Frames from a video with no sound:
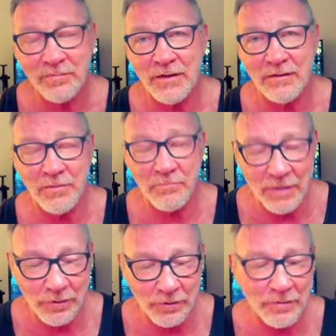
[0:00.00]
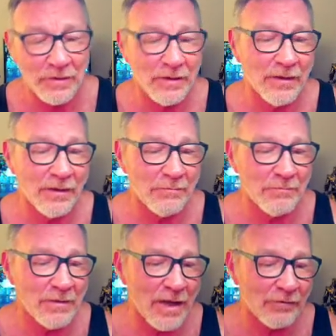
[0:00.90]
the beard. I'm
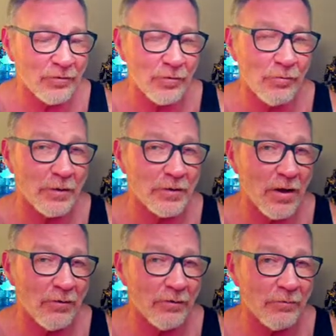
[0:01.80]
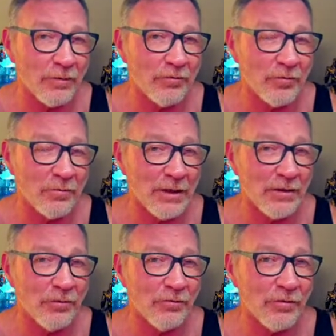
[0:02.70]
not sure what color we should be
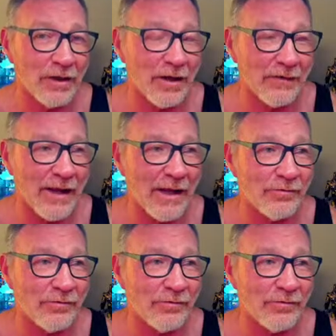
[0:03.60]
using on that,